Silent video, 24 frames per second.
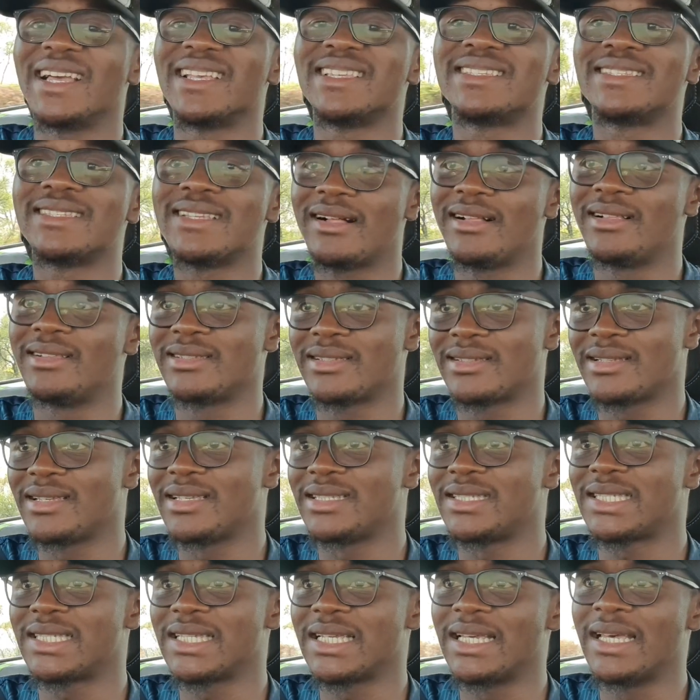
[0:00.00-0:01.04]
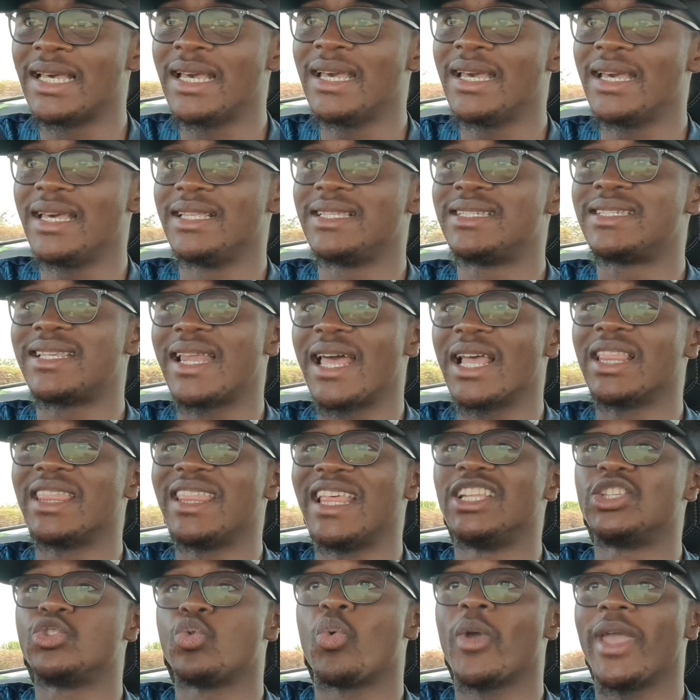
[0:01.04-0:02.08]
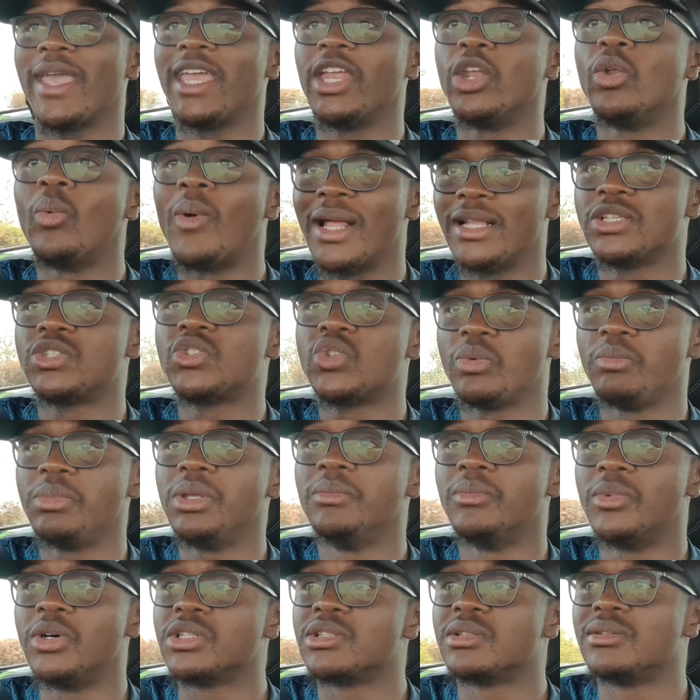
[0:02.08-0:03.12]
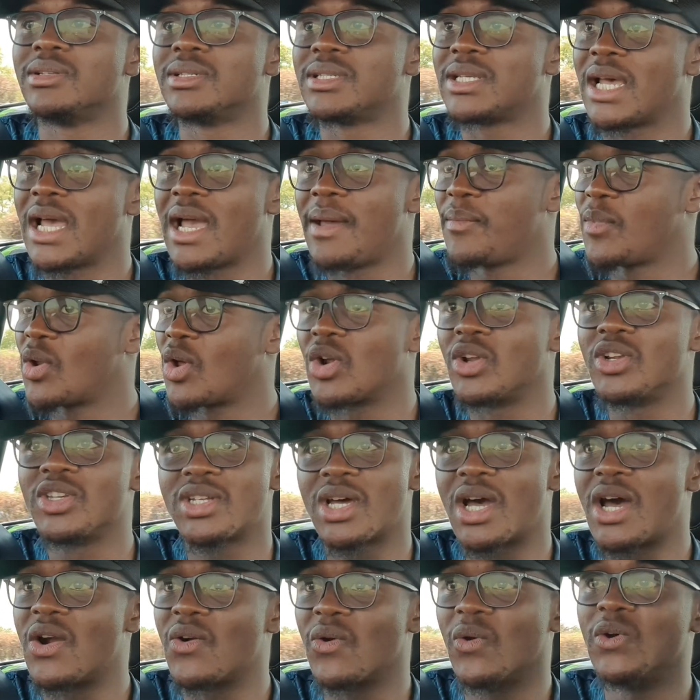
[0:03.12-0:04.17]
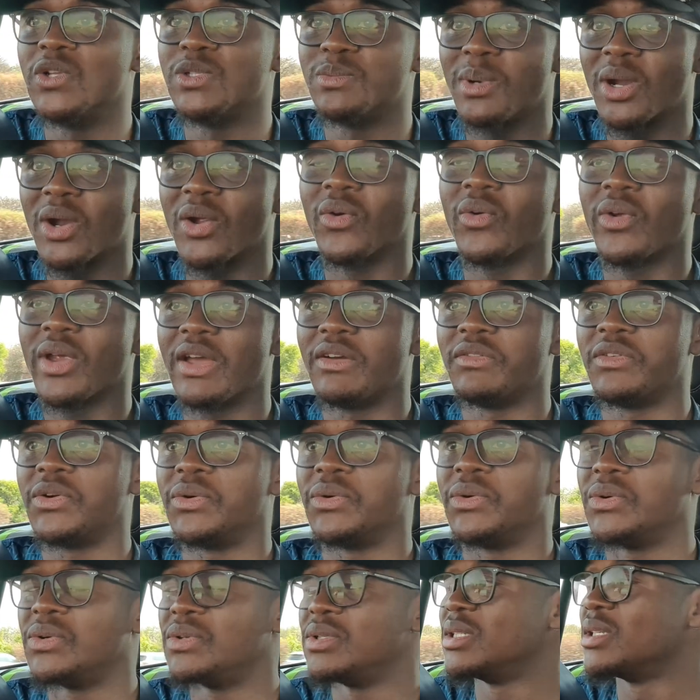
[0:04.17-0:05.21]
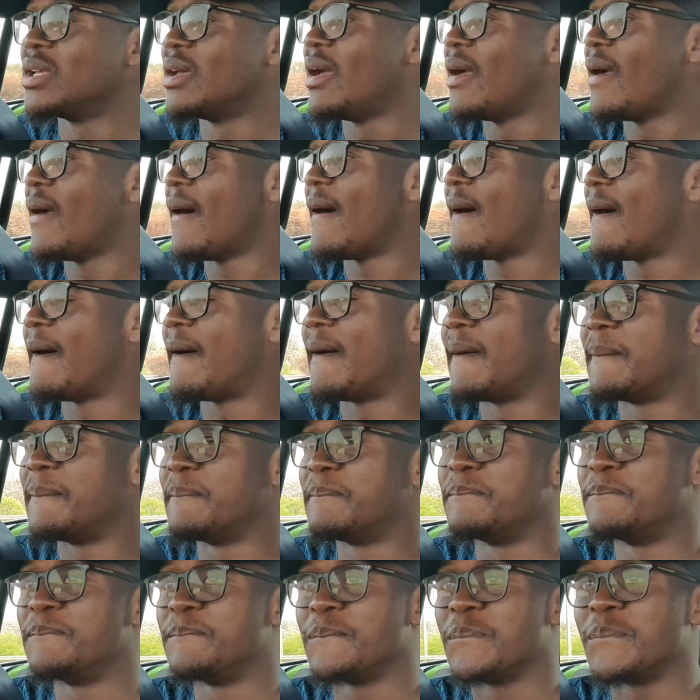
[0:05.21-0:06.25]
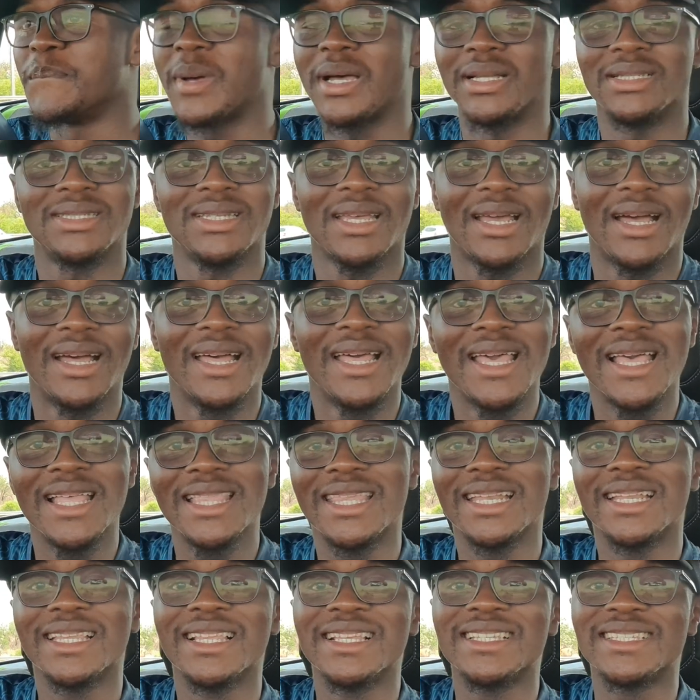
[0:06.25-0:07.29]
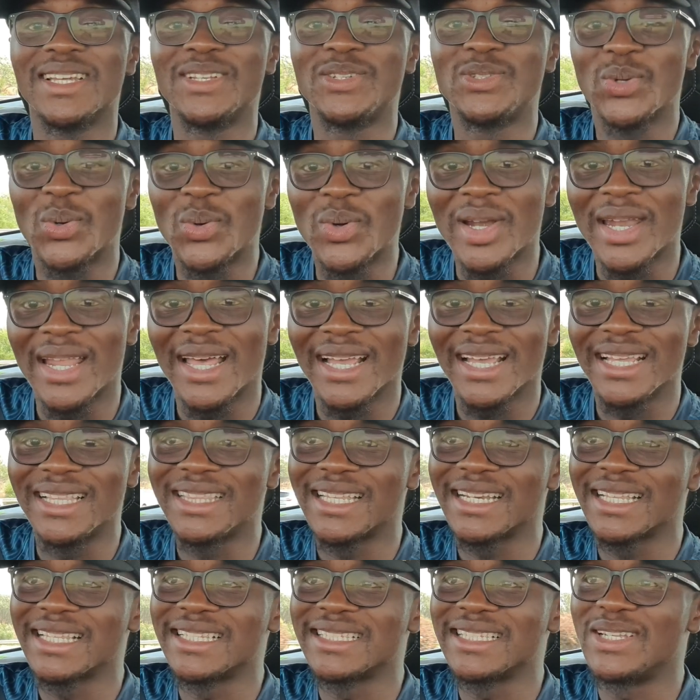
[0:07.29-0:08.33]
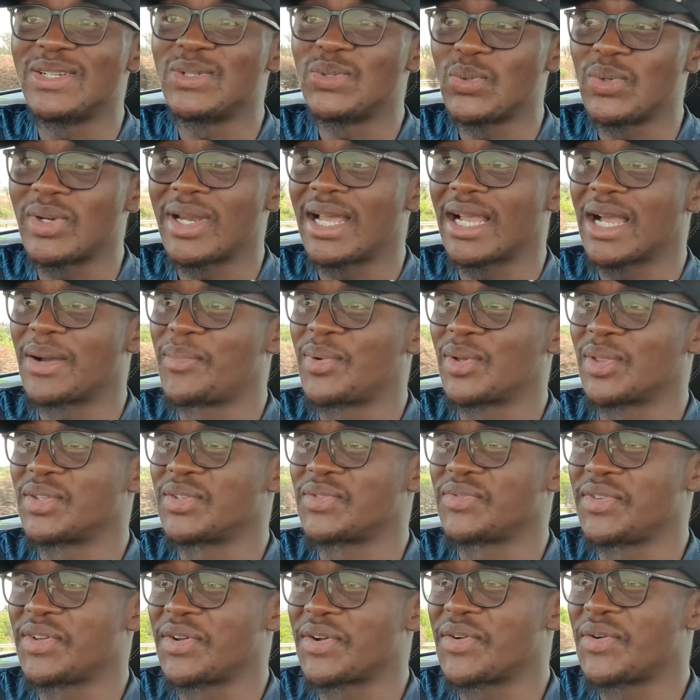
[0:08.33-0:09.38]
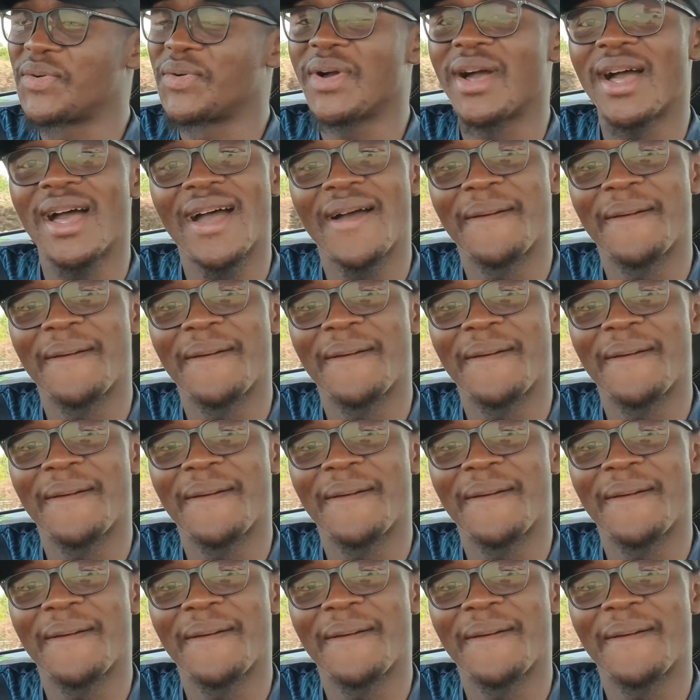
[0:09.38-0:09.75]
excels. It's like that's where it wants to be most of the time, not on tar roads, but on gravel roads. But yeah, 3 things I don't like and 3 things I do like about this vehicle.